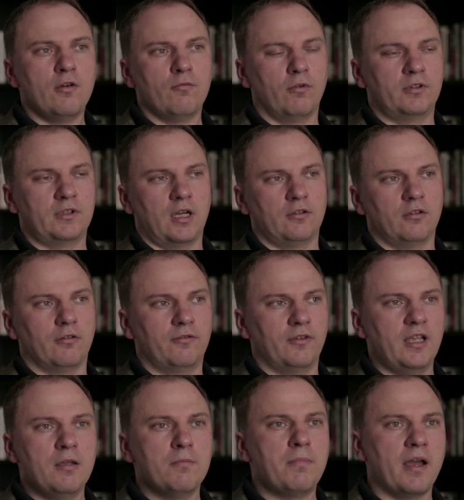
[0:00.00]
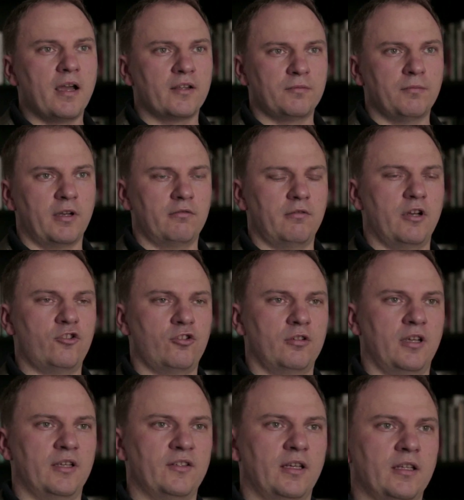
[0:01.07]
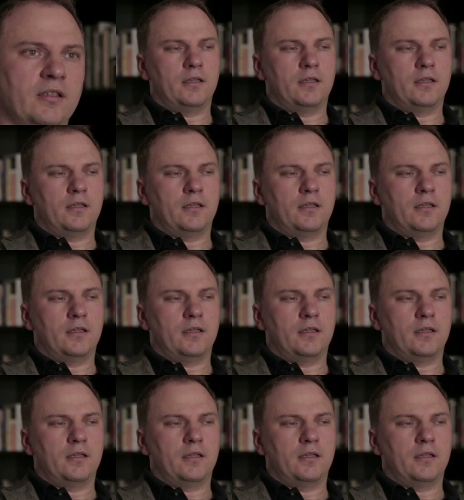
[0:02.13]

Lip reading: what kind of impacts migration has had.